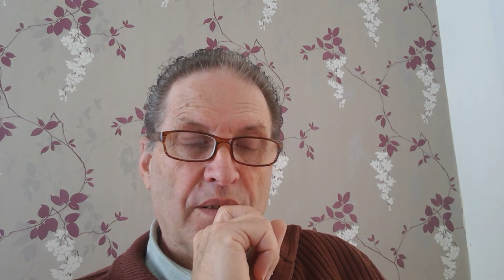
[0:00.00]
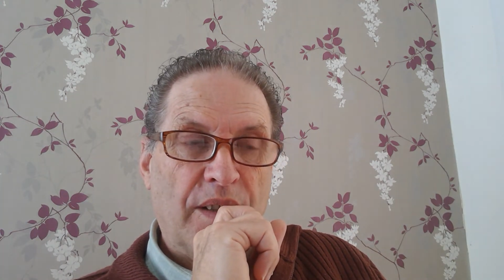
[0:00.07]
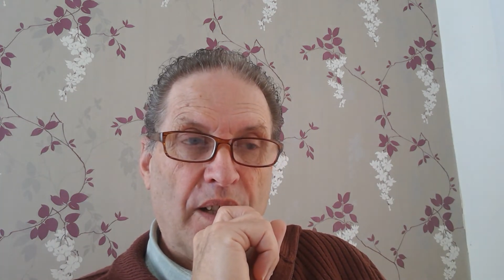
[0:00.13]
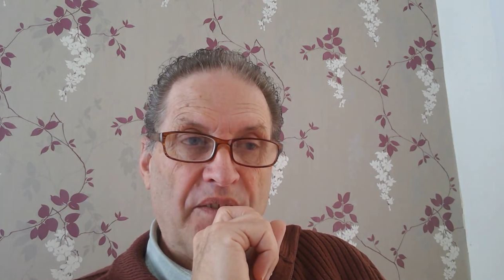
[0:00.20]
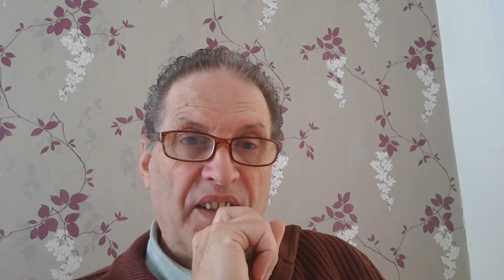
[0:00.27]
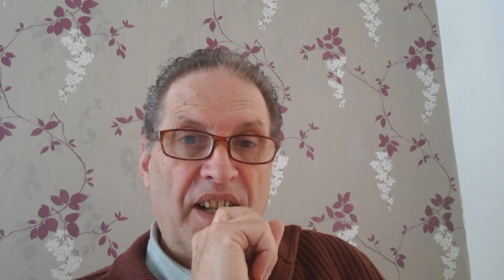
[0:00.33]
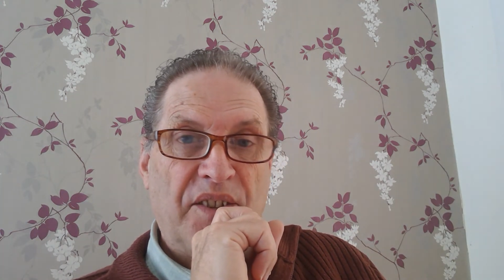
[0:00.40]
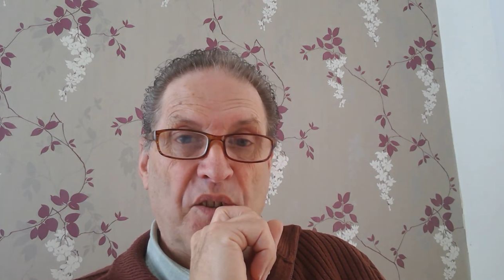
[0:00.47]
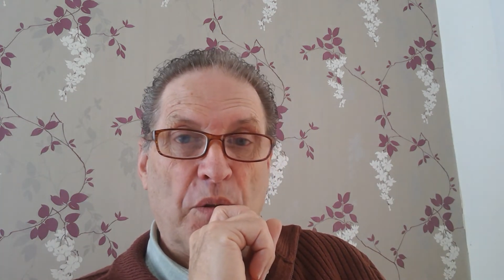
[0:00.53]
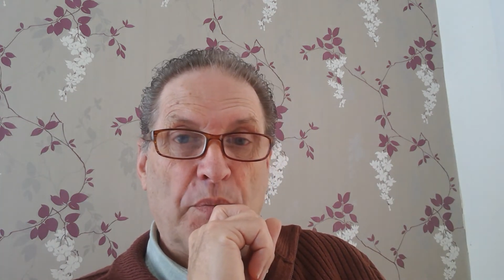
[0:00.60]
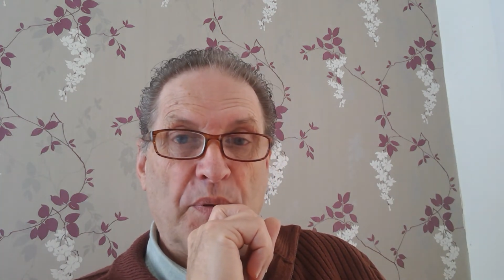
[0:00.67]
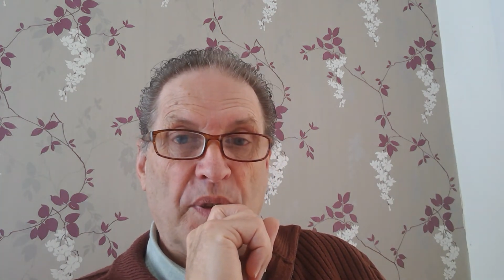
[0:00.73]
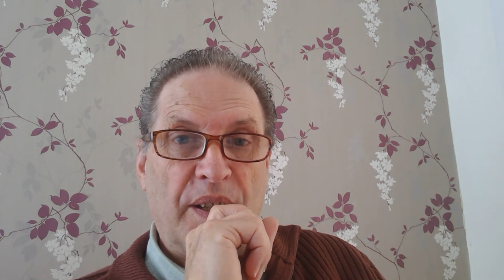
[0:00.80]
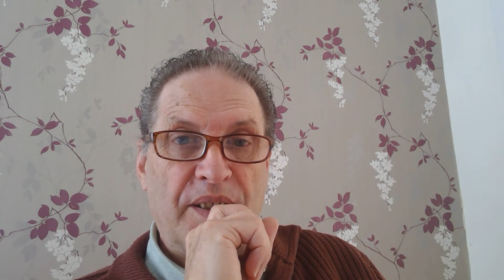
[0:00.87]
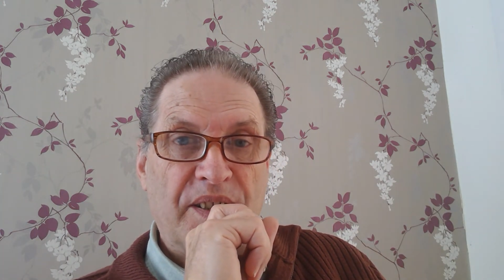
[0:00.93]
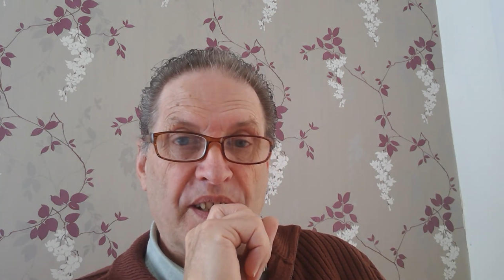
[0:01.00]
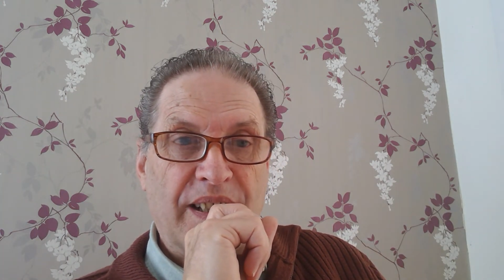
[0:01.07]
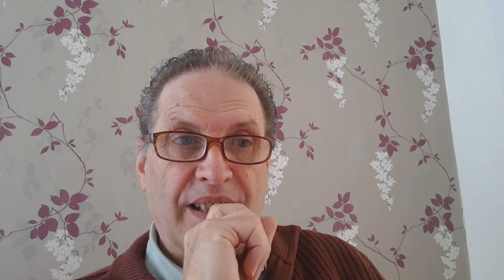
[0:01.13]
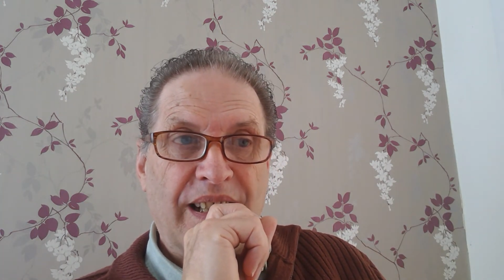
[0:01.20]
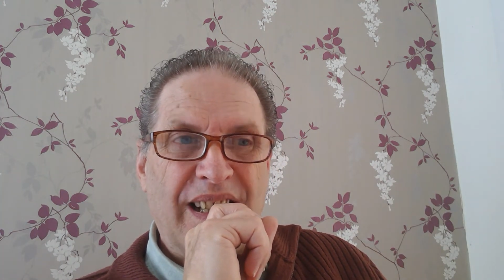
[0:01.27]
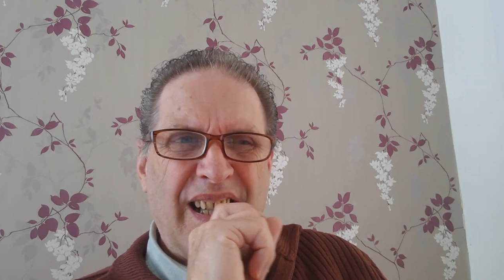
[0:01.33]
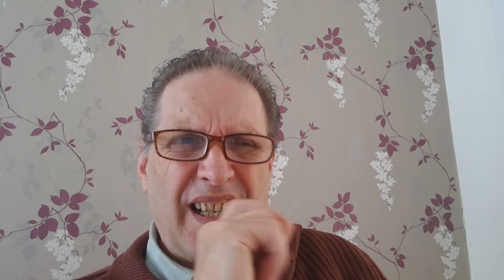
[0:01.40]

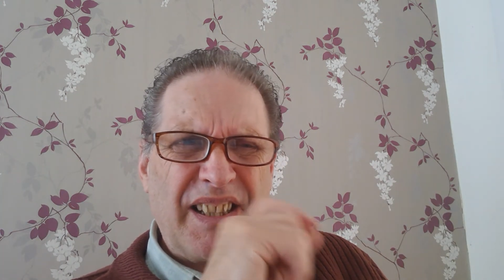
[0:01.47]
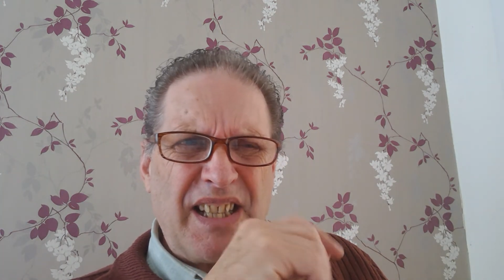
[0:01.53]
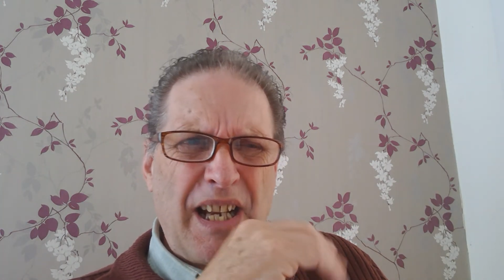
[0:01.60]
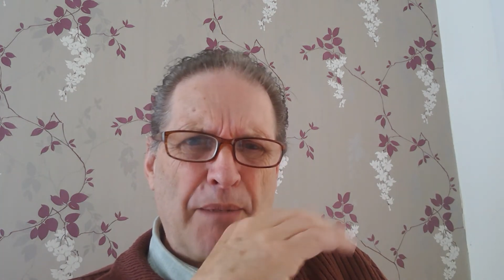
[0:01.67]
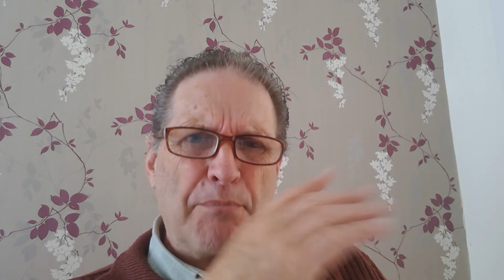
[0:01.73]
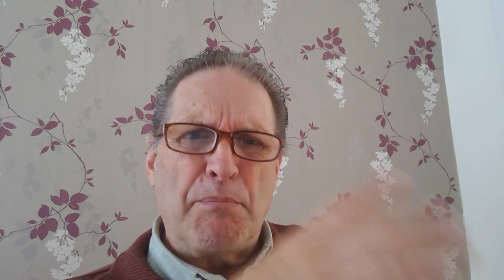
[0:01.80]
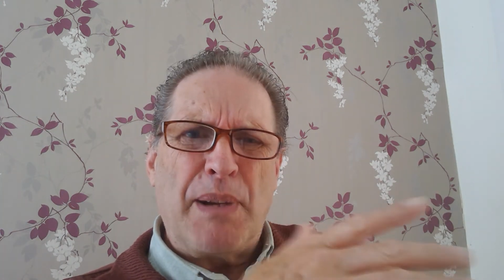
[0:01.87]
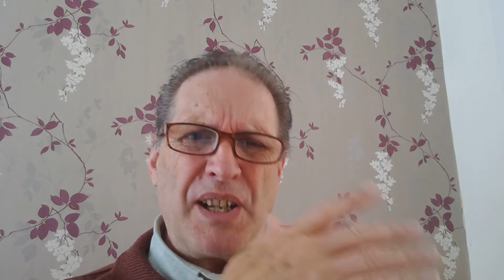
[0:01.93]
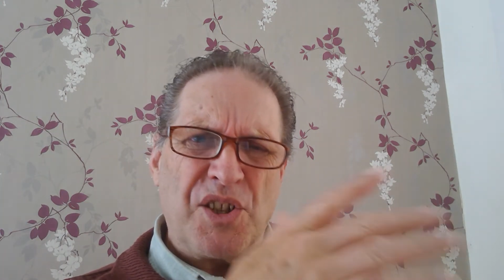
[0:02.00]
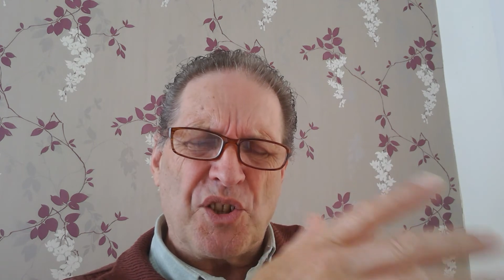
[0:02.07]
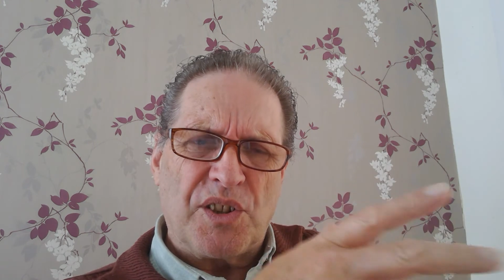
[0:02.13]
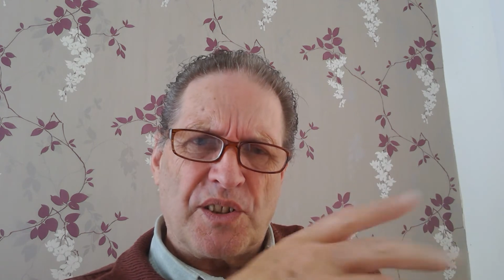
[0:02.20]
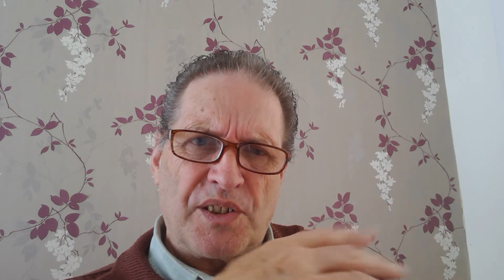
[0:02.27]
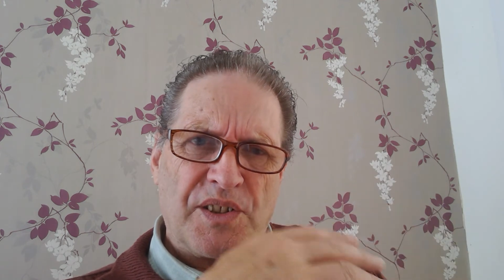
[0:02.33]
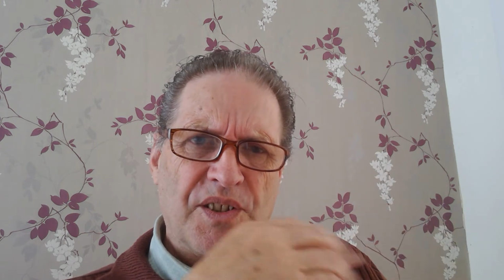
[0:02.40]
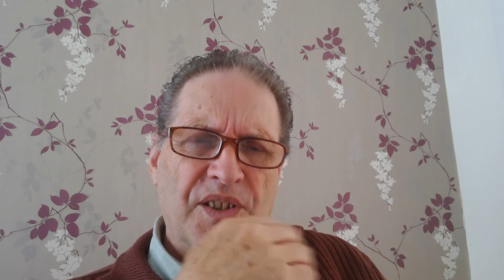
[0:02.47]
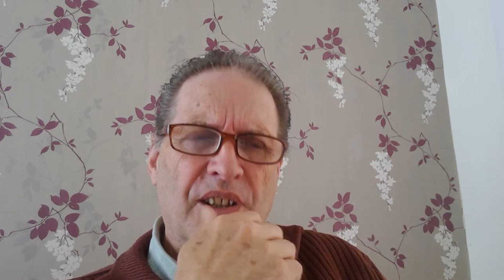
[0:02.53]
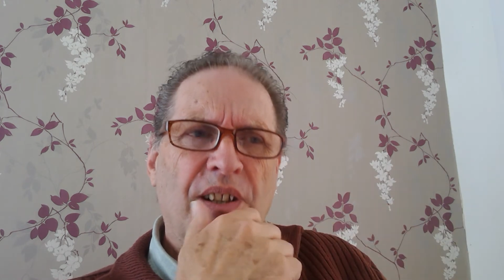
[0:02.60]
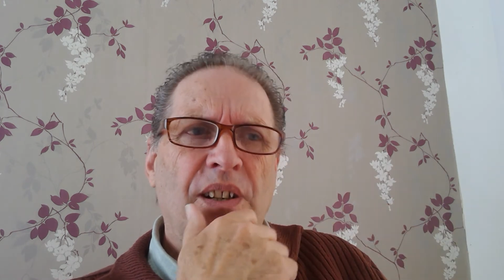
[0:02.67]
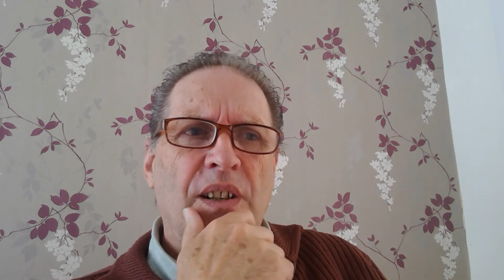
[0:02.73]
uprising and the ambitions,